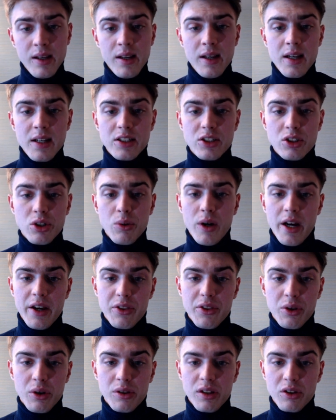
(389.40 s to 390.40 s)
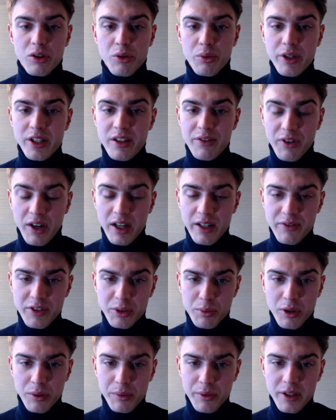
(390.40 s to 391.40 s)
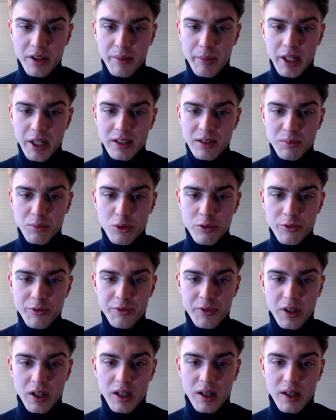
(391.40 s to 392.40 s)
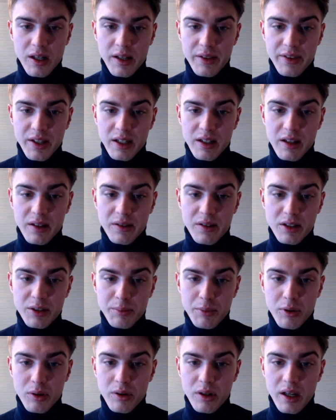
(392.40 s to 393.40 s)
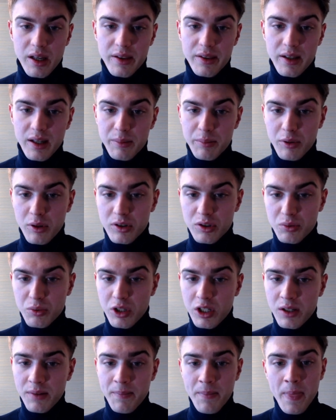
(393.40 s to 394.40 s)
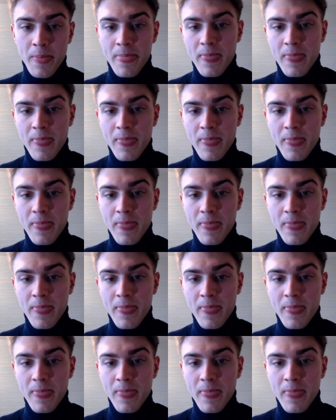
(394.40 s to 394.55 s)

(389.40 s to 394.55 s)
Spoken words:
So I thought that queen d5 is probably the best move, attacking this pawn and that pawn as well.